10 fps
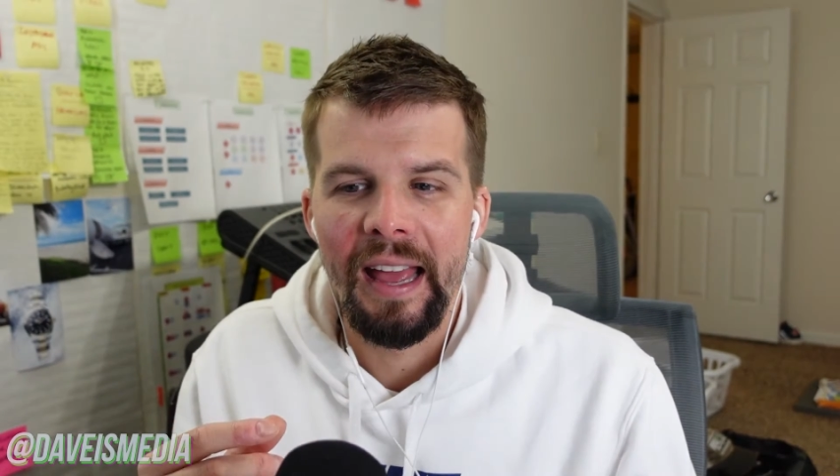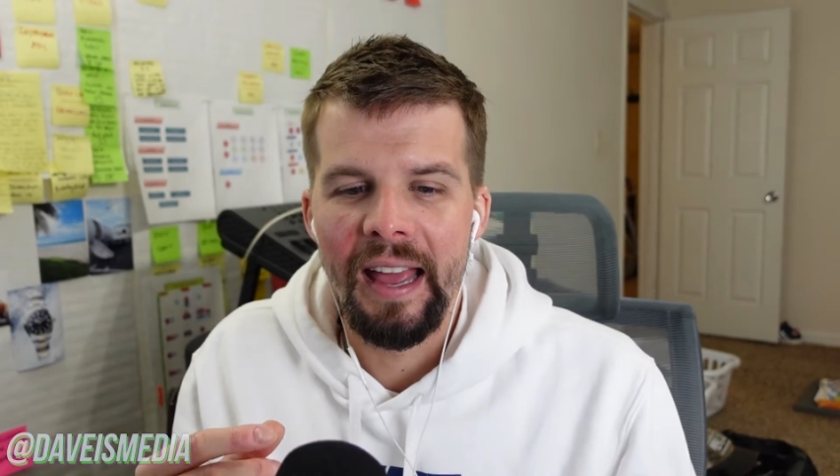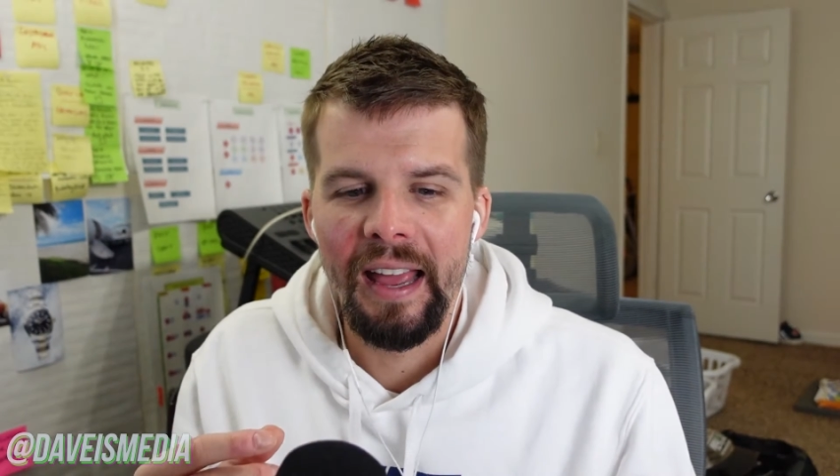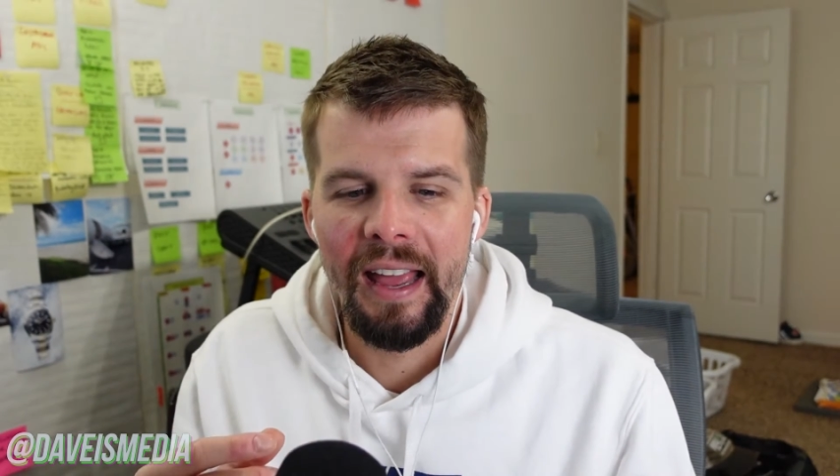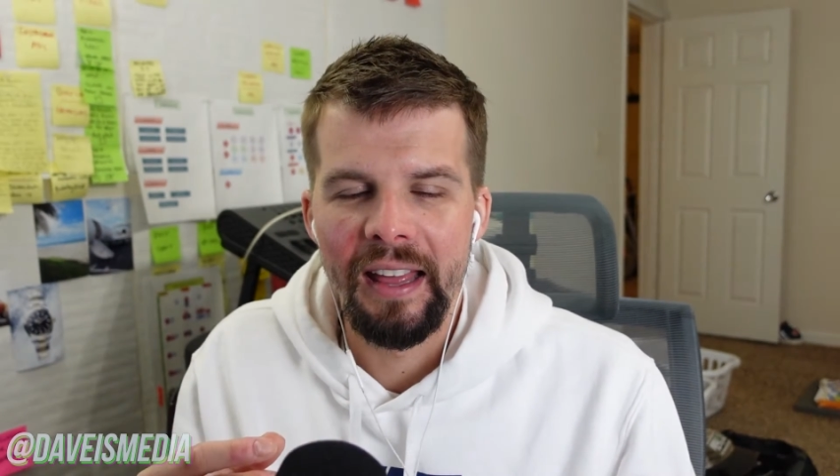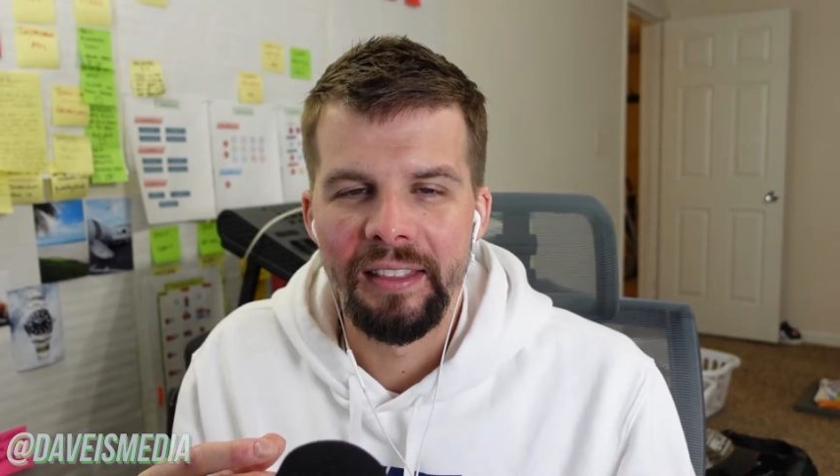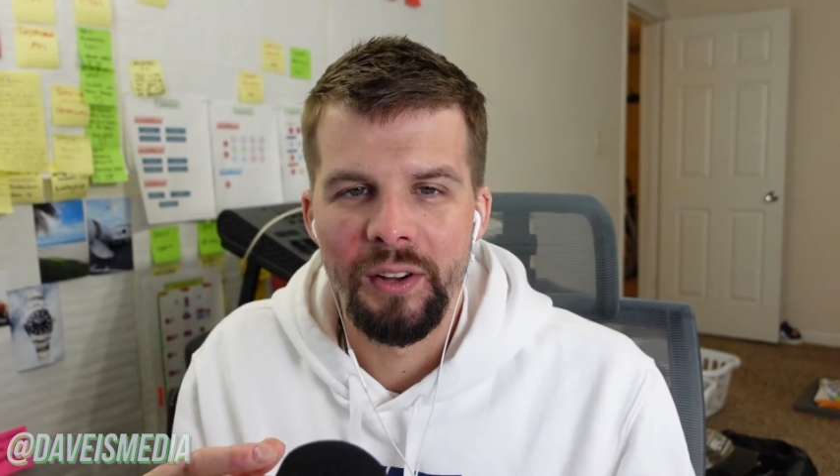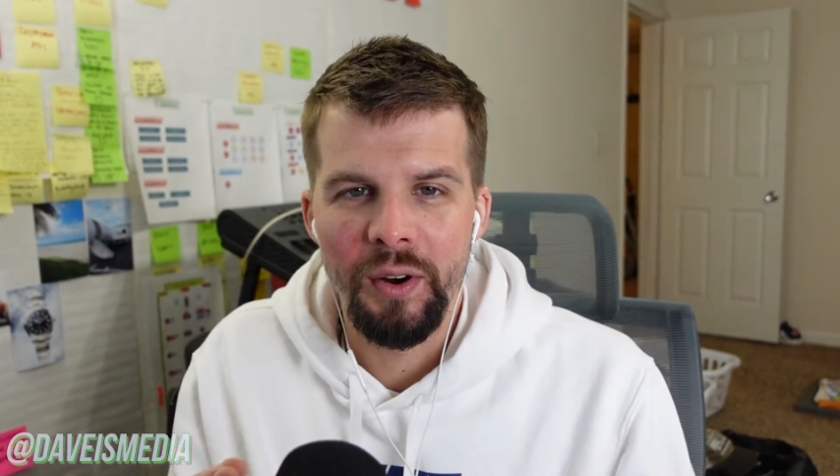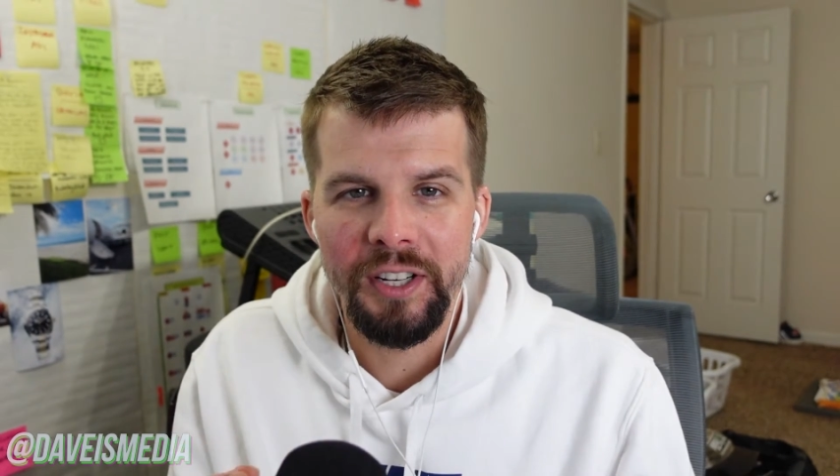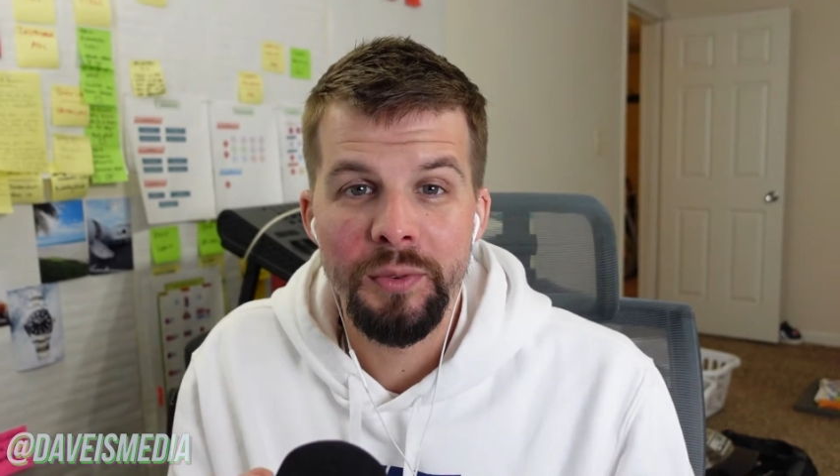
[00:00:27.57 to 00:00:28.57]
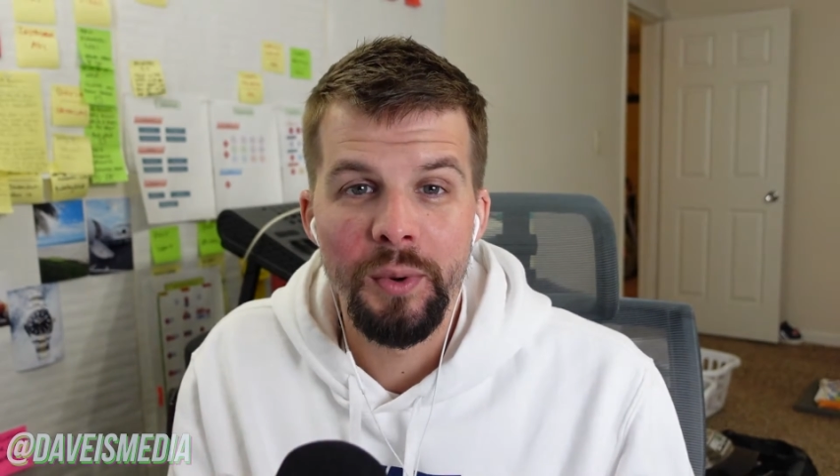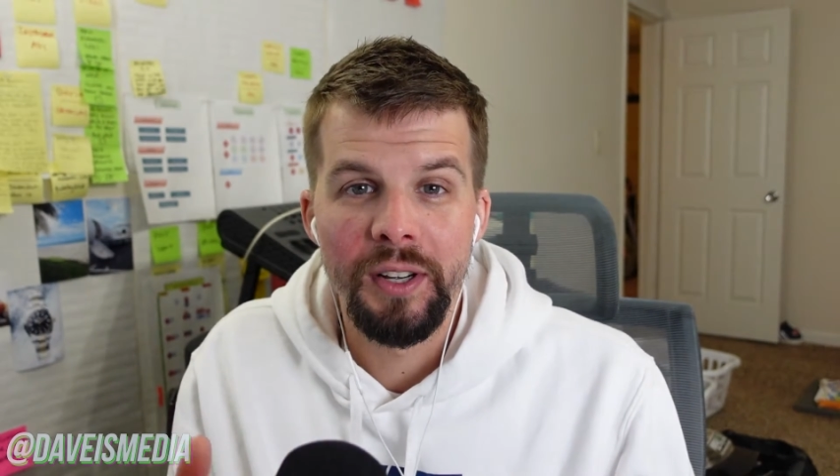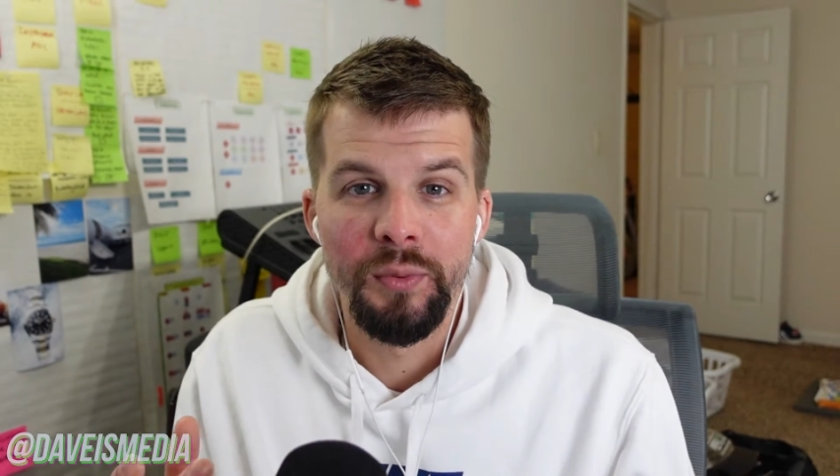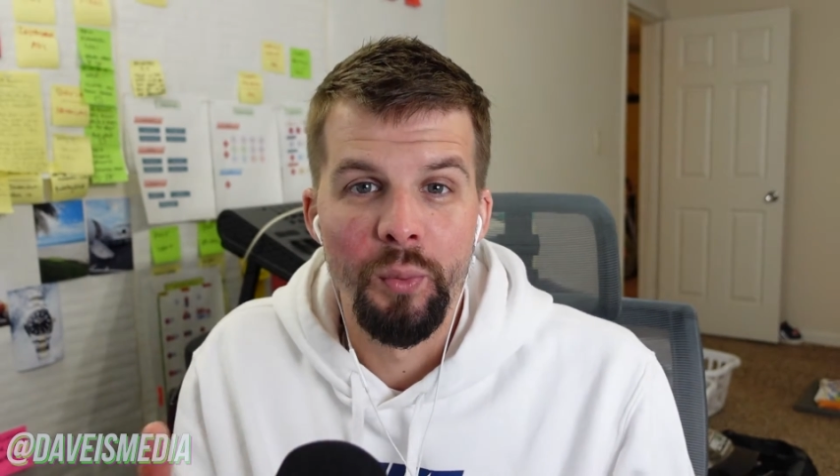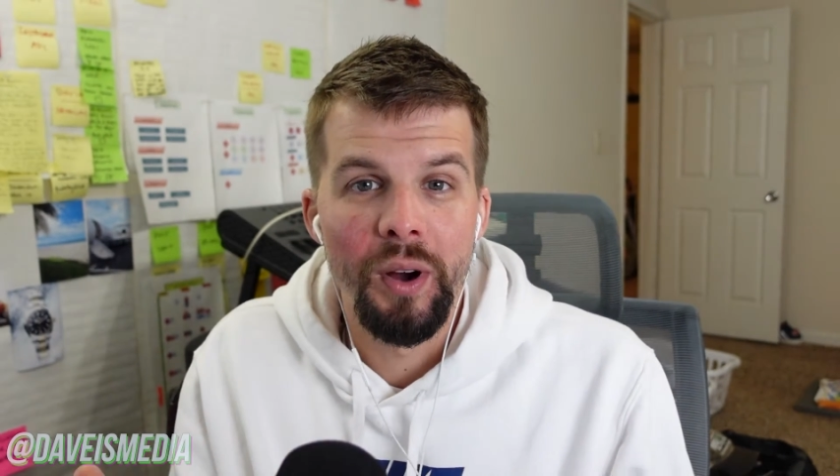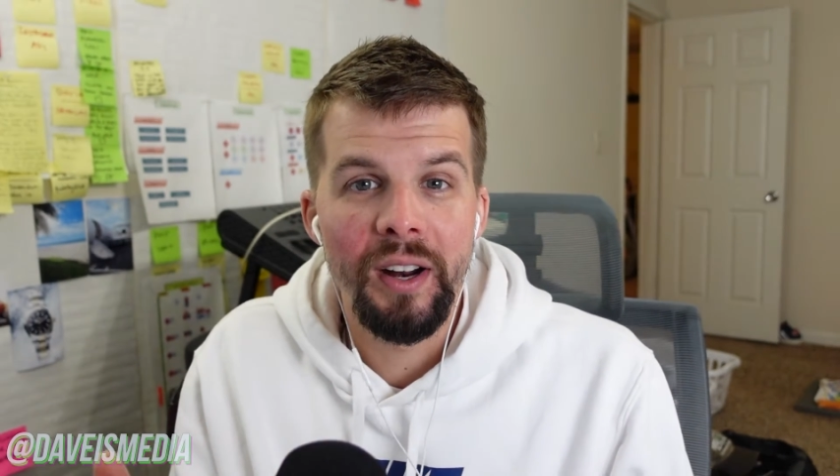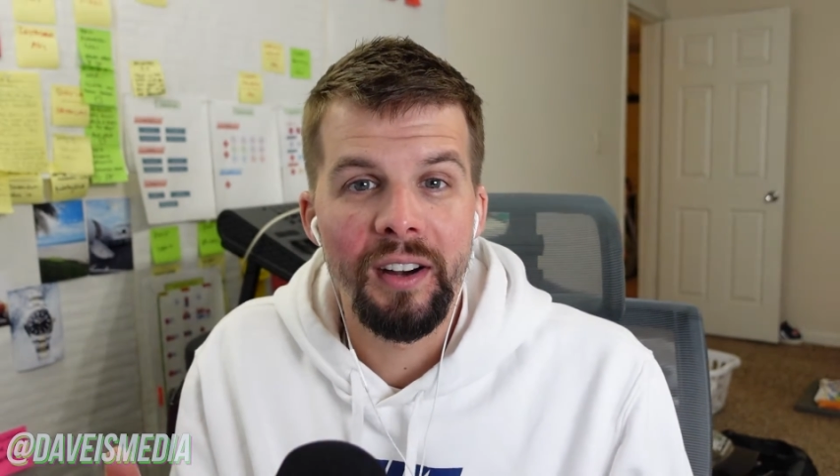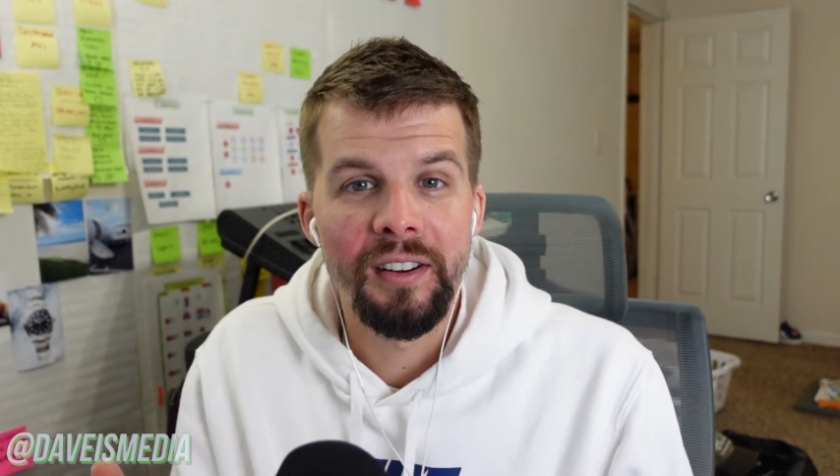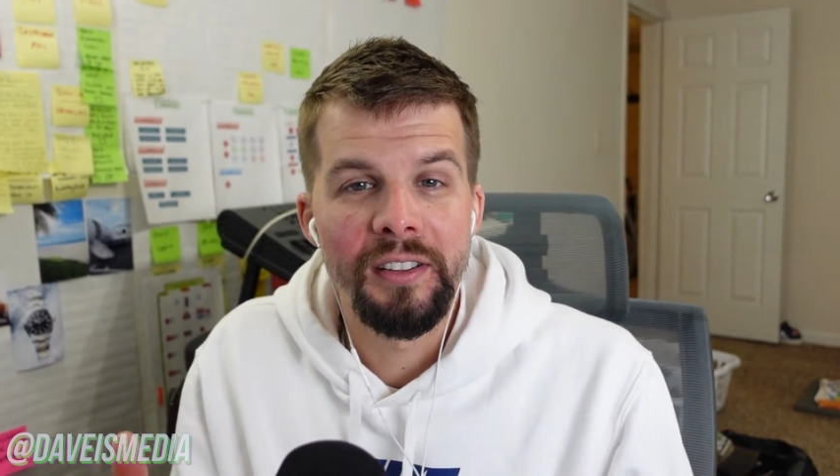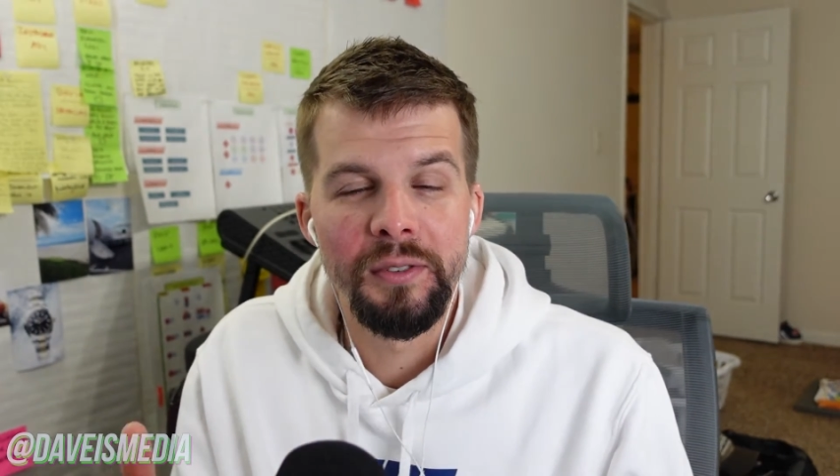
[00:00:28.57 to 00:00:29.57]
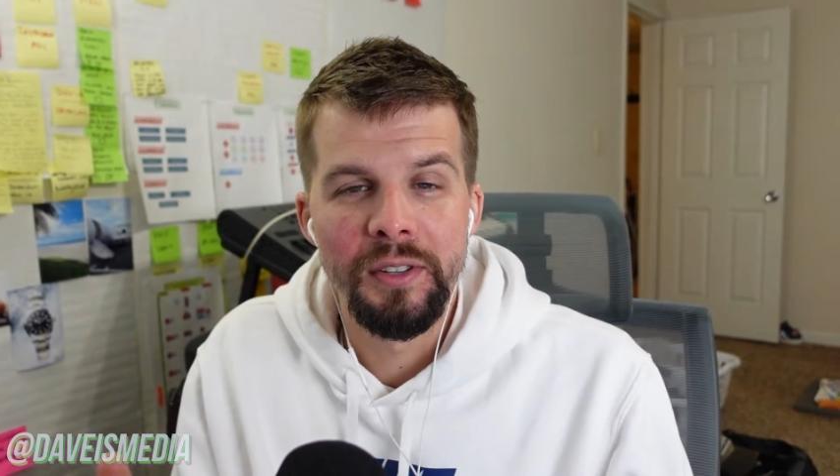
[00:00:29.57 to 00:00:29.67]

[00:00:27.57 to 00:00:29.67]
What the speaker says: and the question was, what are you